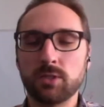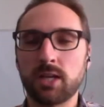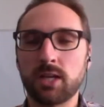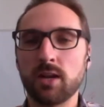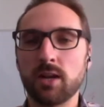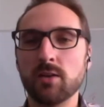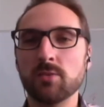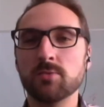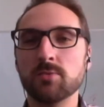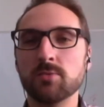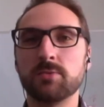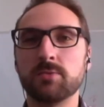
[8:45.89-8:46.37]

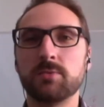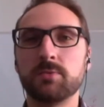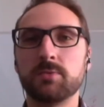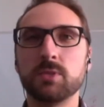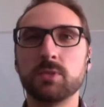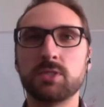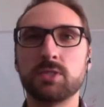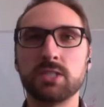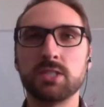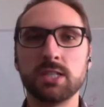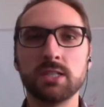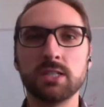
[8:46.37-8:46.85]
kind
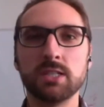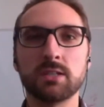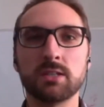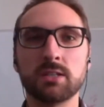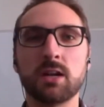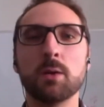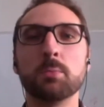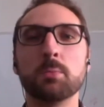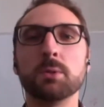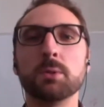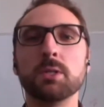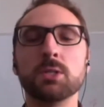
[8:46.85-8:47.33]
of
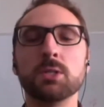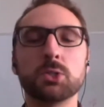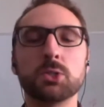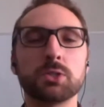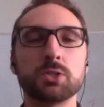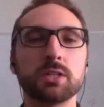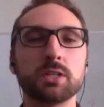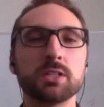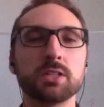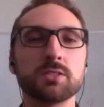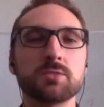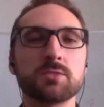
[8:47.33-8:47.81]
see the
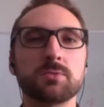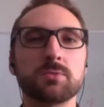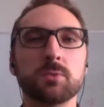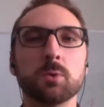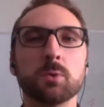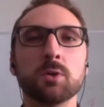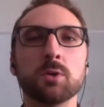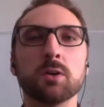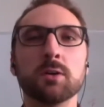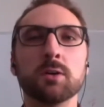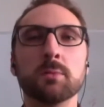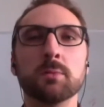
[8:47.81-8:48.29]
company
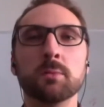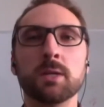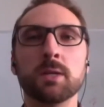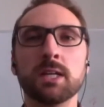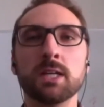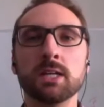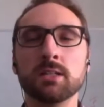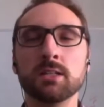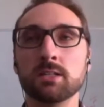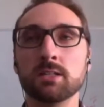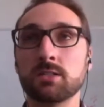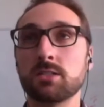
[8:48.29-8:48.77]
transform
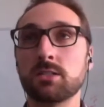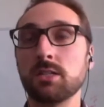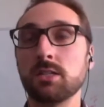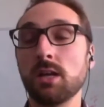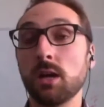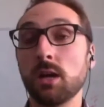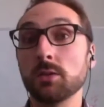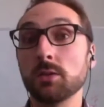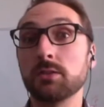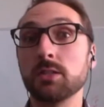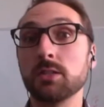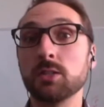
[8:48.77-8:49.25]
and see
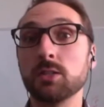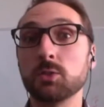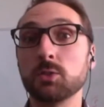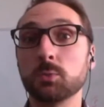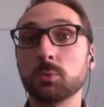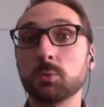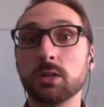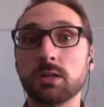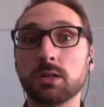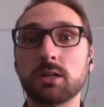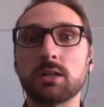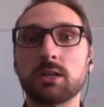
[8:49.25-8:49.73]
how things
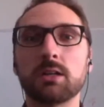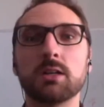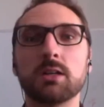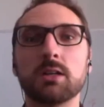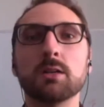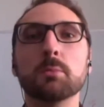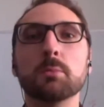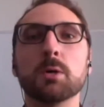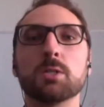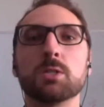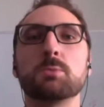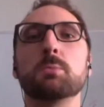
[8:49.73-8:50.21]
work
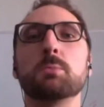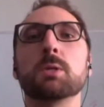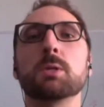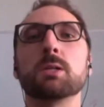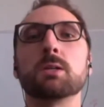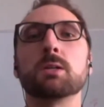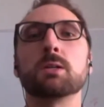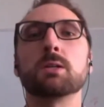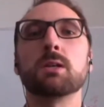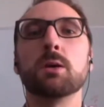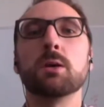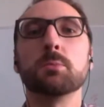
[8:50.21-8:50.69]
in a much
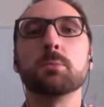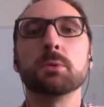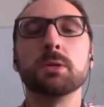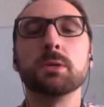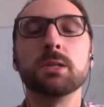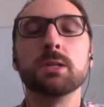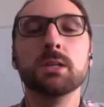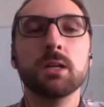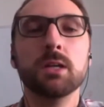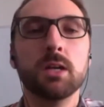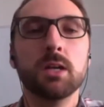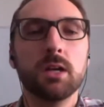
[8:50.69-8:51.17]
bigger
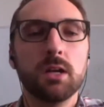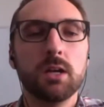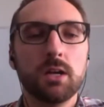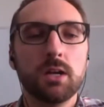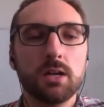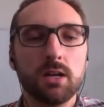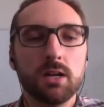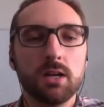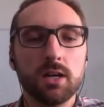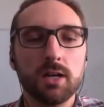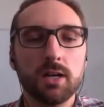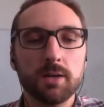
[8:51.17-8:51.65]
company.
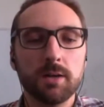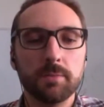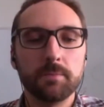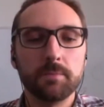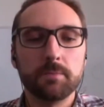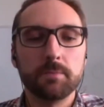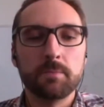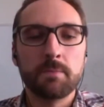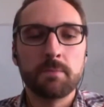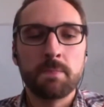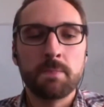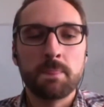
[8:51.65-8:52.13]

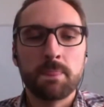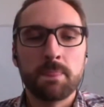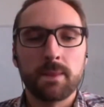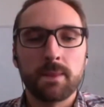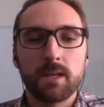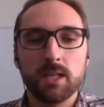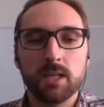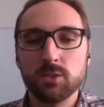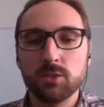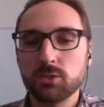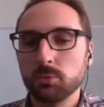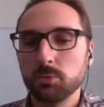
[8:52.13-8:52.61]

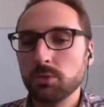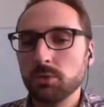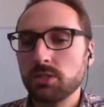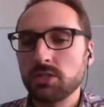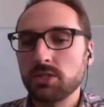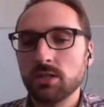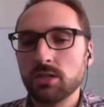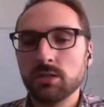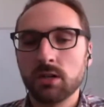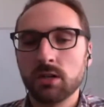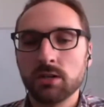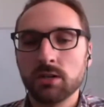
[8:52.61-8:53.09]
And so we
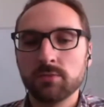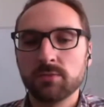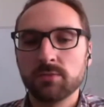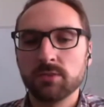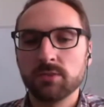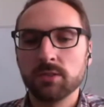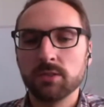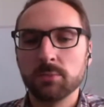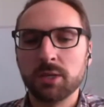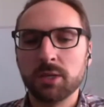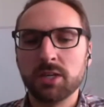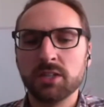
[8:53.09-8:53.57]
stayed on
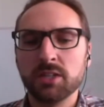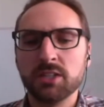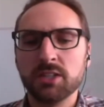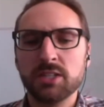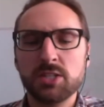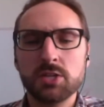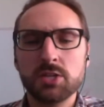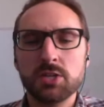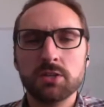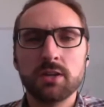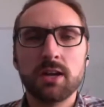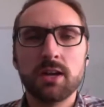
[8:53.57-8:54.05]
for about a
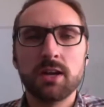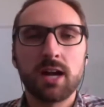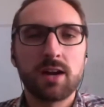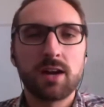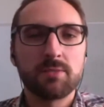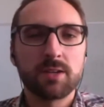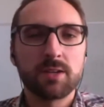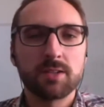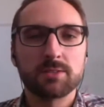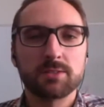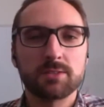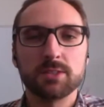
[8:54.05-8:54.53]
year and a
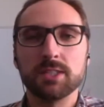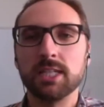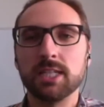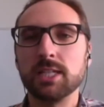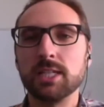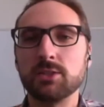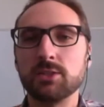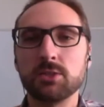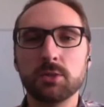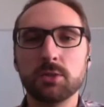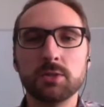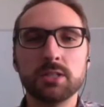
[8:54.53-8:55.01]
half after
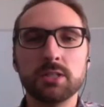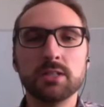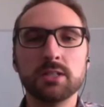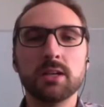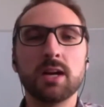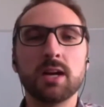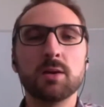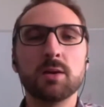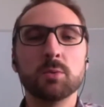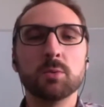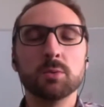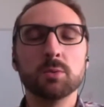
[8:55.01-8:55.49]
that. Tony and
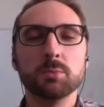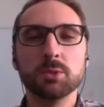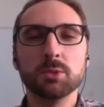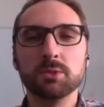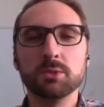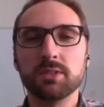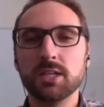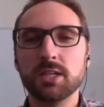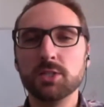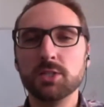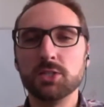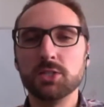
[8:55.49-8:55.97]
I were
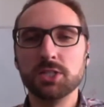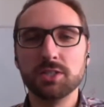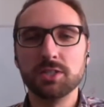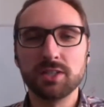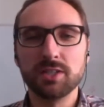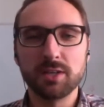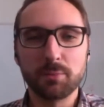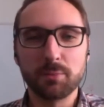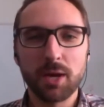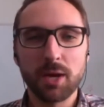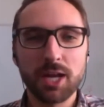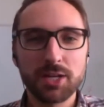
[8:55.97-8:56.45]
both
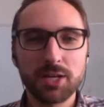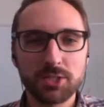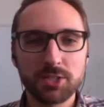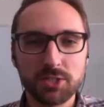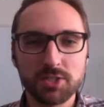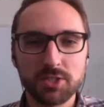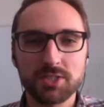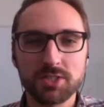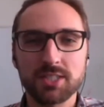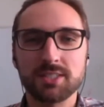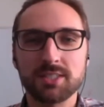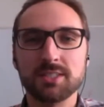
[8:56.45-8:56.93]
engineering
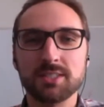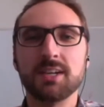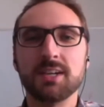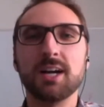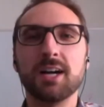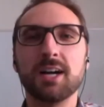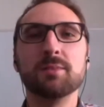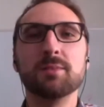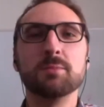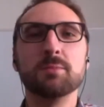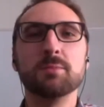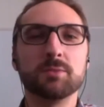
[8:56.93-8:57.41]
managers at the
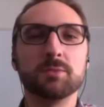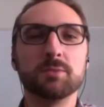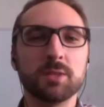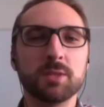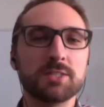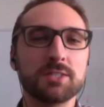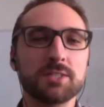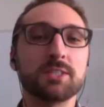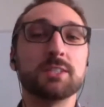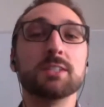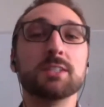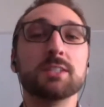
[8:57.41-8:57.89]
time.
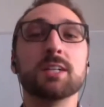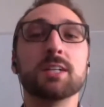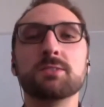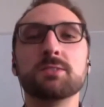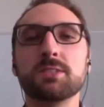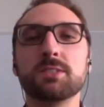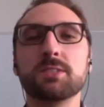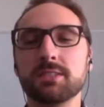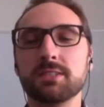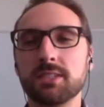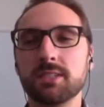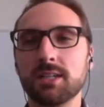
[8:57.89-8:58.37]
Russ had
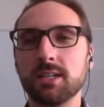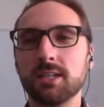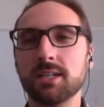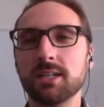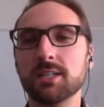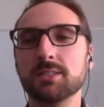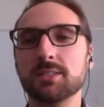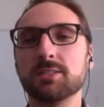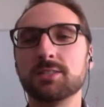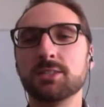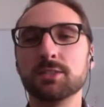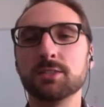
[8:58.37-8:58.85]
left
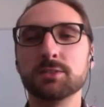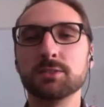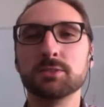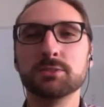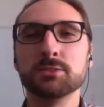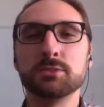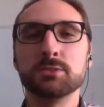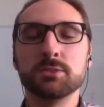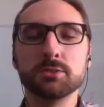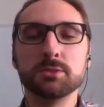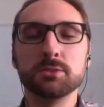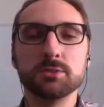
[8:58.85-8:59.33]
to go
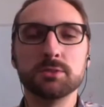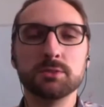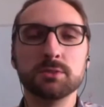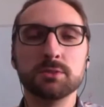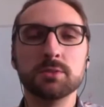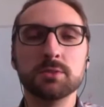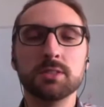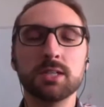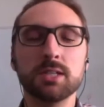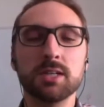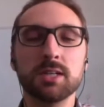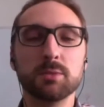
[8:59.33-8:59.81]

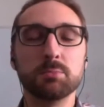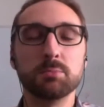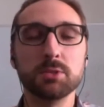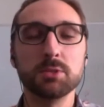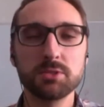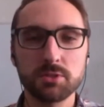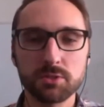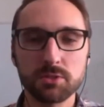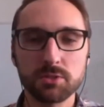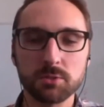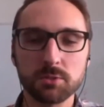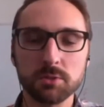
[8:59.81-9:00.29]
to
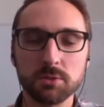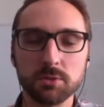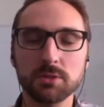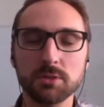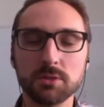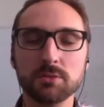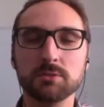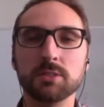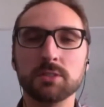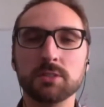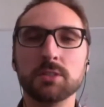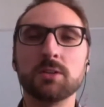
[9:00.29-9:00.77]
business school
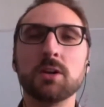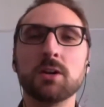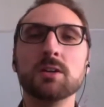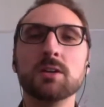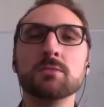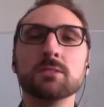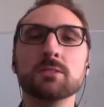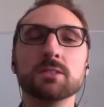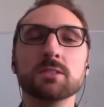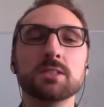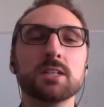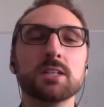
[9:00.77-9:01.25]
over at
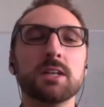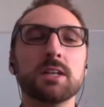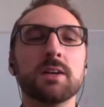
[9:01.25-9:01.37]
Harvard.